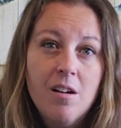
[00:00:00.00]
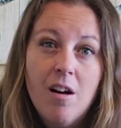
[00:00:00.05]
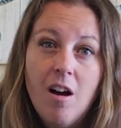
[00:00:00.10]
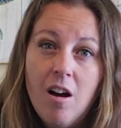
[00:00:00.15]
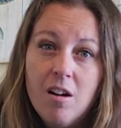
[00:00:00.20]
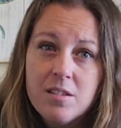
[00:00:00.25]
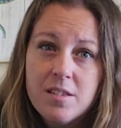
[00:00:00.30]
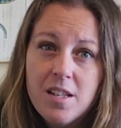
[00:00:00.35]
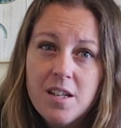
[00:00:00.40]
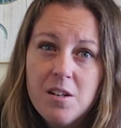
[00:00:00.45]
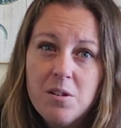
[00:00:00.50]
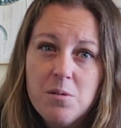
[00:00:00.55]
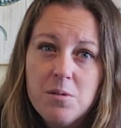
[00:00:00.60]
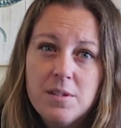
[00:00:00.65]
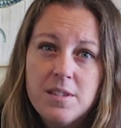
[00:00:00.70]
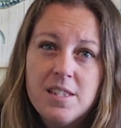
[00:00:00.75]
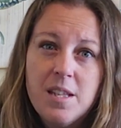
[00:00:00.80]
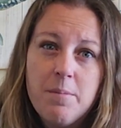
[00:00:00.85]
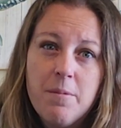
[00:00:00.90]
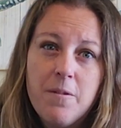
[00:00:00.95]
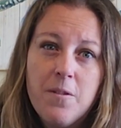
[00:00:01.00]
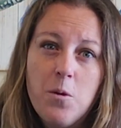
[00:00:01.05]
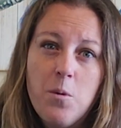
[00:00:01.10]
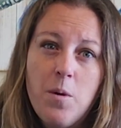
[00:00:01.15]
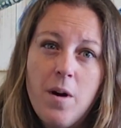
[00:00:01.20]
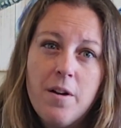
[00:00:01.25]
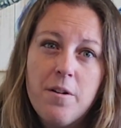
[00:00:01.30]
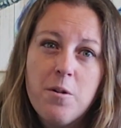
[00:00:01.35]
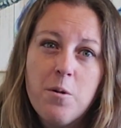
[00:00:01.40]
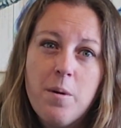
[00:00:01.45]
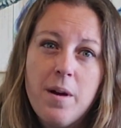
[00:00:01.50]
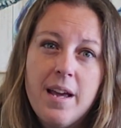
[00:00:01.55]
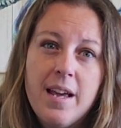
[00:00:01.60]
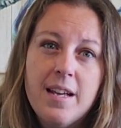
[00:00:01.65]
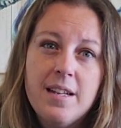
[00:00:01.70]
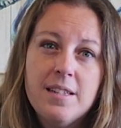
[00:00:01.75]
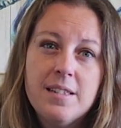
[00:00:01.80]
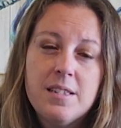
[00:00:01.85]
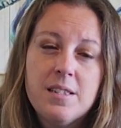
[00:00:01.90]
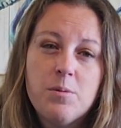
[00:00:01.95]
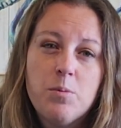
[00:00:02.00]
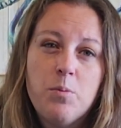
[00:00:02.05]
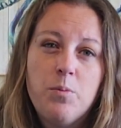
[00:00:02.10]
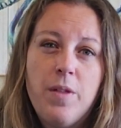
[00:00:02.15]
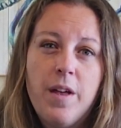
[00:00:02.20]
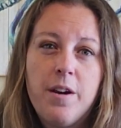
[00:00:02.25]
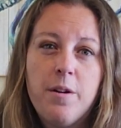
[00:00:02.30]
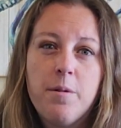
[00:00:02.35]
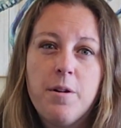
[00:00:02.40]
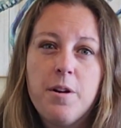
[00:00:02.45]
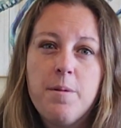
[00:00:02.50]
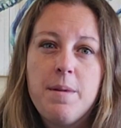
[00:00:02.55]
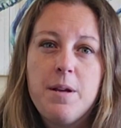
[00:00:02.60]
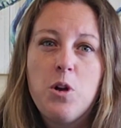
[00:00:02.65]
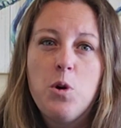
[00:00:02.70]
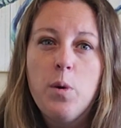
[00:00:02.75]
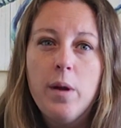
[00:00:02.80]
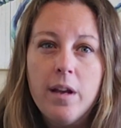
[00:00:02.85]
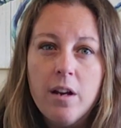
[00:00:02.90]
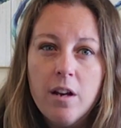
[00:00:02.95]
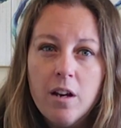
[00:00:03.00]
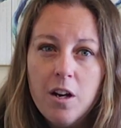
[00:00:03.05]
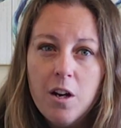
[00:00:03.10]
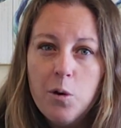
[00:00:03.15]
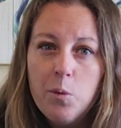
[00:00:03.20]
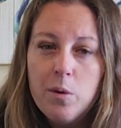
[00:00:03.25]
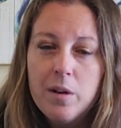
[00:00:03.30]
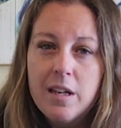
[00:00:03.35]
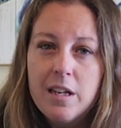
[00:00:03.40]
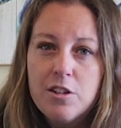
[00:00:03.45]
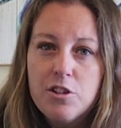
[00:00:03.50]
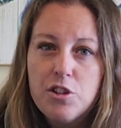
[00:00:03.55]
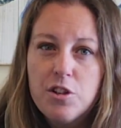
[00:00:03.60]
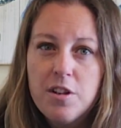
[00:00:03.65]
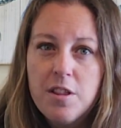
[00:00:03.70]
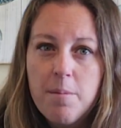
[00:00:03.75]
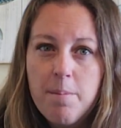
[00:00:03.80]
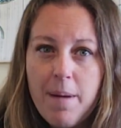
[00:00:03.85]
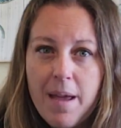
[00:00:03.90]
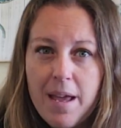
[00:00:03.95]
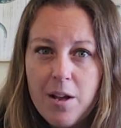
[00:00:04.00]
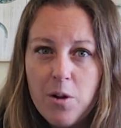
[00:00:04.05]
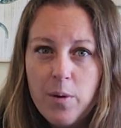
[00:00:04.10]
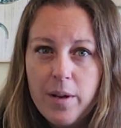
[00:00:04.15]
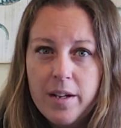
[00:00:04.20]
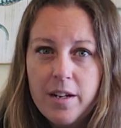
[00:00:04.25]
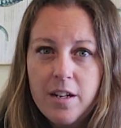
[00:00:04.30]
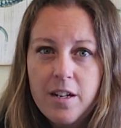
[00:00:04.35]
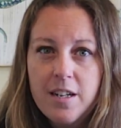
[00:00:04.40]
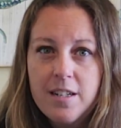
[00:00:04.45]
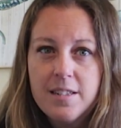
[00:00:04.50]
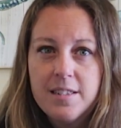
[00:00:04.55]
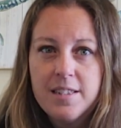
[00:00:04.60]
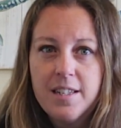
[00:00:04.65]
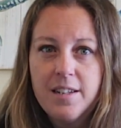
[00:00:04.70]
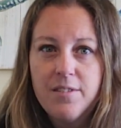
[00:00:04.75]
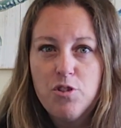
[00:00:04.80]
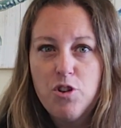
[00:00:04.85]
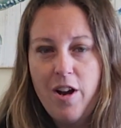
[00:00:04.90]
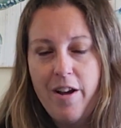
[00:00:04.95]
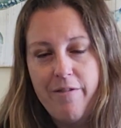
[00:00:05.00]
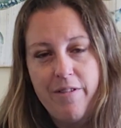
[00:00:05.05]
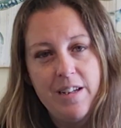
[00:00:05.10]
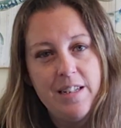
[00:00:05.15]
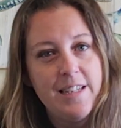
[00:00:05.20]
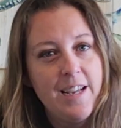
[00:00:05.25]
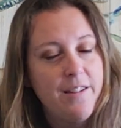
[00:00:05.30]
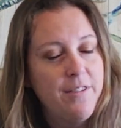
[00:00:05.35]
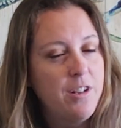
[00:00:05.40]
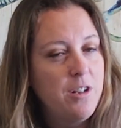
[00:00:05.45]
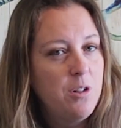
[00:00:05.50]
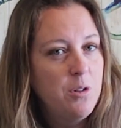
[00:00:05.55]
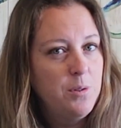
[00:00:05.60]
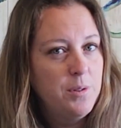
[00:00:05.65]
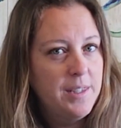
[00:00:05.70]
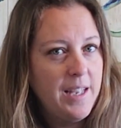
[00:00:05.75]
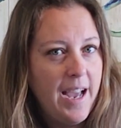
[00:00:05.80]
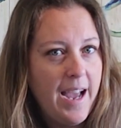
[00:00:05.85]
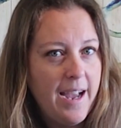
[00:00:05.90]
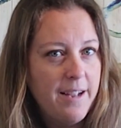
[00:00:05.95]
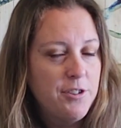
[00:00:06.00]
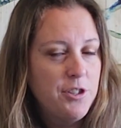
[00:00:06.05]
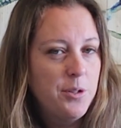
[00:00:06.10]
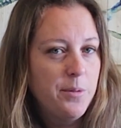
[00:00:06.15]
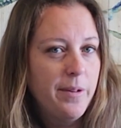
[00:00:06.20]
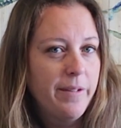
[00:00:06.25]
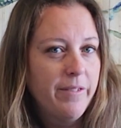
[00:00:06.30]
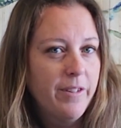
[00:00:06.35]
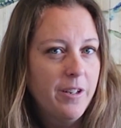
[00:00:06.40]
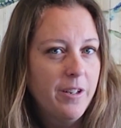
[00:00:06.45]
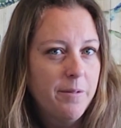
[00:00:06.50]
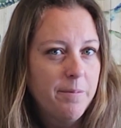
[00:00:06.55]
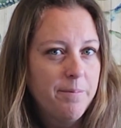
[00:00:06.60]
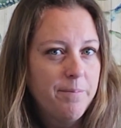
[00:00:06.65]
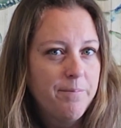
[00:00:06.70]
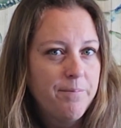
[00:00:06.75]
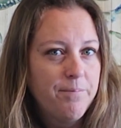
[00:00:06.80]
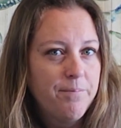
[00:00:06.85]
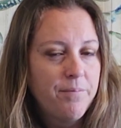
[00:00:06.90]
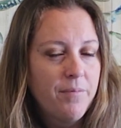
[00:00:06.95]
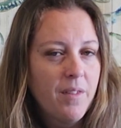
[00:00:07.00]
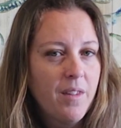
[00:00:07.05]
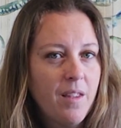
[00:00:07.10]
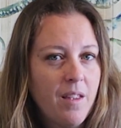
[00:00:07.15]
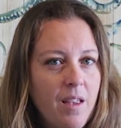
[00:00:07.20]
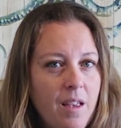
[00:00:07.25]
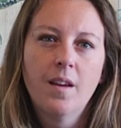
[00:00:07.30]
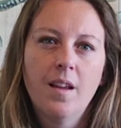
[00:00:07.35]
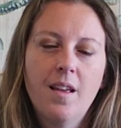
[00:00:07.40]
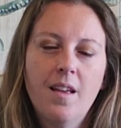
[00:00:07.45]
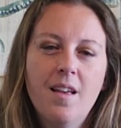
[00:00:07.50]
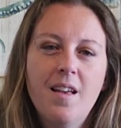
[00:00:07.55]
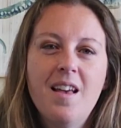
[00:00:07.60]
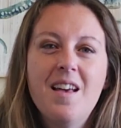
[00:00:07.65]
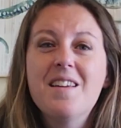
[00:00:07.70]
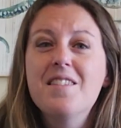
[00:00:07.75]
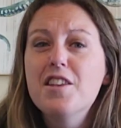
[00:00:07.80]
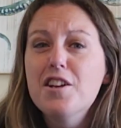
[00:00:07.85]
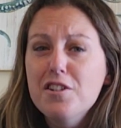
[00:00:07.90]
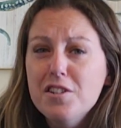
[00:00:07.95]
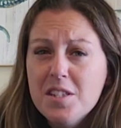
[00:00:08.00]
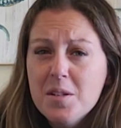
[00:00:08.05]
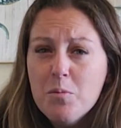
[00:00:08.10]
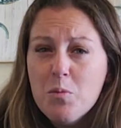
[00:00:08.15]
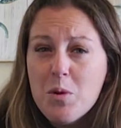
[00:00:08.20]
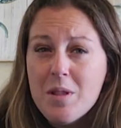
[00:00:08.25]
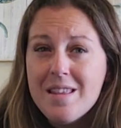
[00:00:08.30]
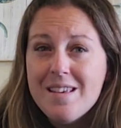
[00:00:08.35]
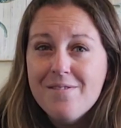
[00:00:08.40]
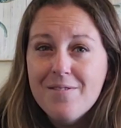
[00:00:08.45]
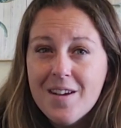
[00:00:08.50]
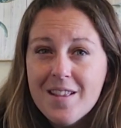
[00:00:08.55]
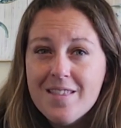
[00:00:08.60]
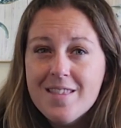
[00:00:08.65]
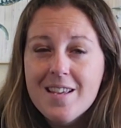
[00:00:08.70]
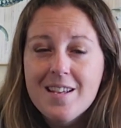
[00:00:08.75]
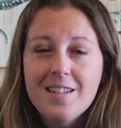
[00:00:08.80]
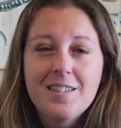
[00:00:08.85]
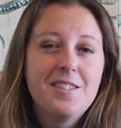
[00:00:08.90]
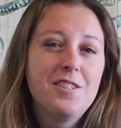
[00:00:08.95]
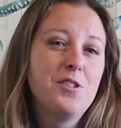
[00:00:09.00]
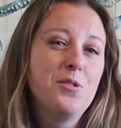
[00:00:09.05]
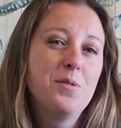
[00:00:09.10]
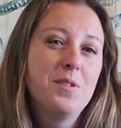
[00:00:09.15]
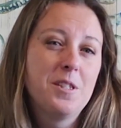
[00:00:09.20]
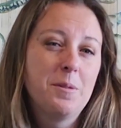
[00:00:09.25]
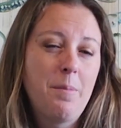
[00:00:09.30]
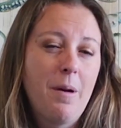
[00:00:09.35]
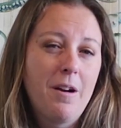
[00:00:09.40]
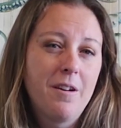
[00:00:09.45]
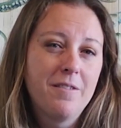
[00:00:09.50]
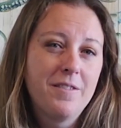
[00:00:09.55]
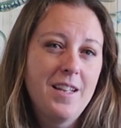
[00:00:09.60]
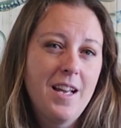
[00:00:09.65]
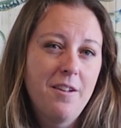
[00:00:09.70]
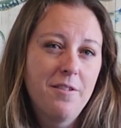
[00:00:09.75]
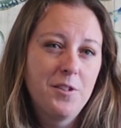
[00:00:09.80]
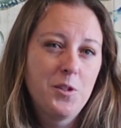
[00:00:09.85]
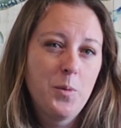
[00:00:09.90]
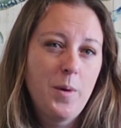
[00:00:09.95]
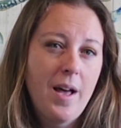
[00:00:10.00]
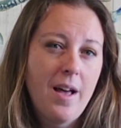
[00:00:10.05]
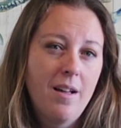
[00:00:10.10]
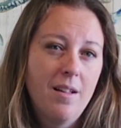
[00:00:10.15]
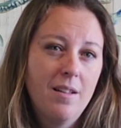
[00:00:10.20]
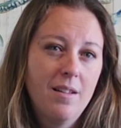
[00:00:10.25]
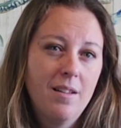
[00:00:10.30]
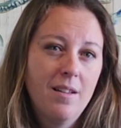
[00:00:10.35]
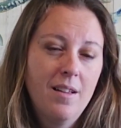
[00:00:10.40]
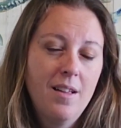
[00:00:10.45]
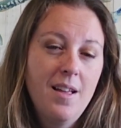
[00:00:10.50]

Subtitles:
Also, some of the waterways that are going to be quicker will get you to the bay quicker instead of traveling down the Caloosahatchee River. There are some really fun things to do in this part of town as well.